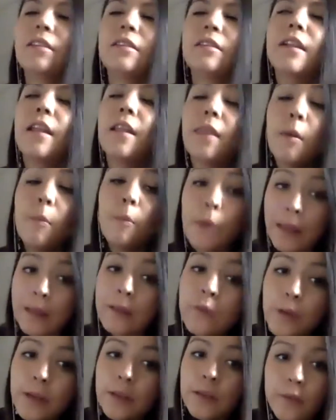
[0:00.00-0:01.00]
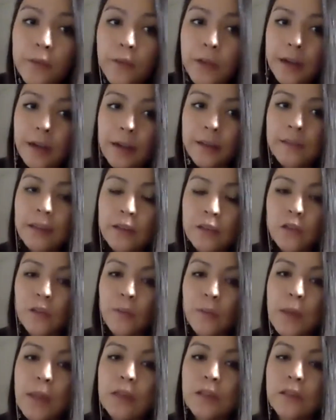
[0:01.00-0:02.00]
the best way to start an
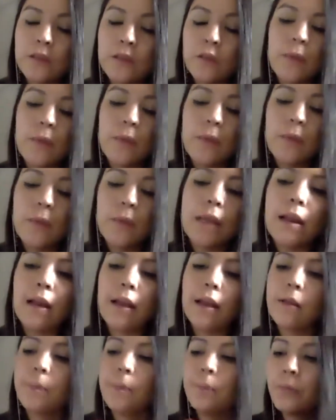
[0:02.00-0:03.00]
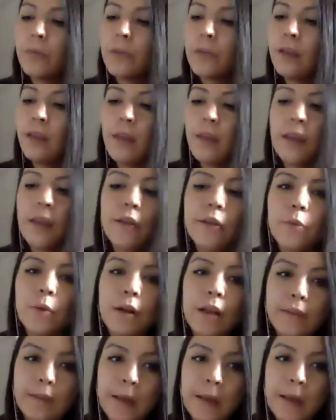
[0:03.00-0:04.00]
extension speech is to be like, here's what
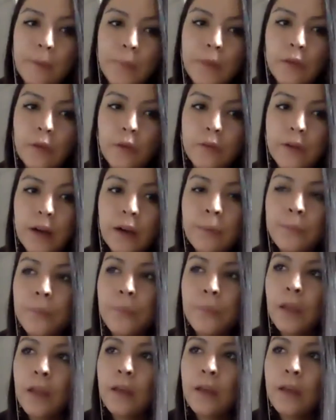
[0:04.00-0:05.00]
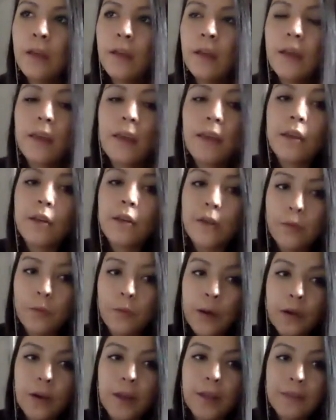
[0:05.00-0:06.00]
has happened so far. Here is what
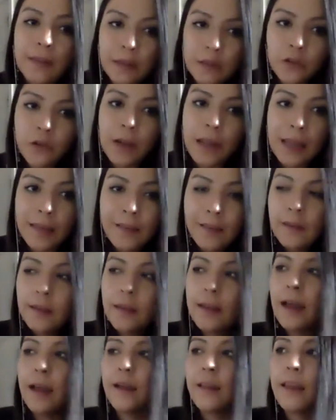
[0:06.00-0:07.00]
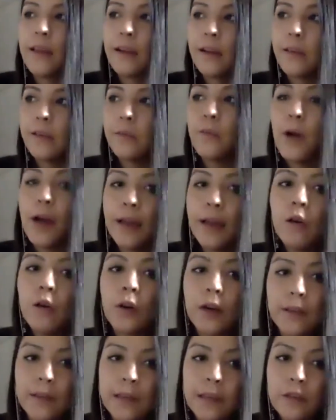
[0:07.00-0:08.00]
our extension is. And here is why
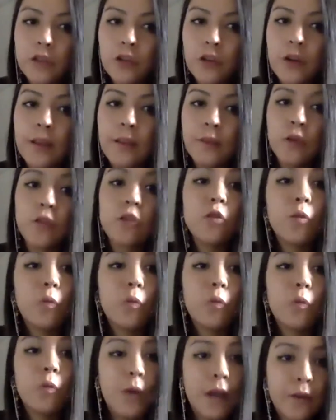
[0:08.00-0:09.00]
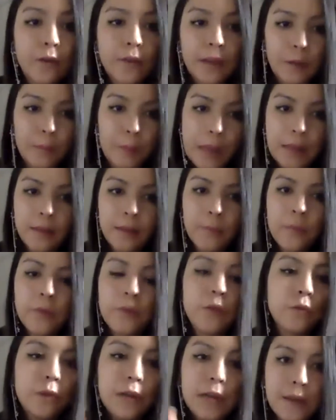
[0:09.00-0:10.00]
our extension is going to win us the debate.
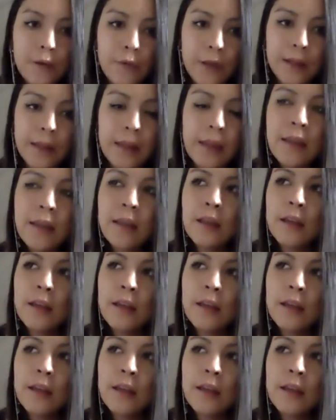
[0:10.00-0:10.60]
So really quickly,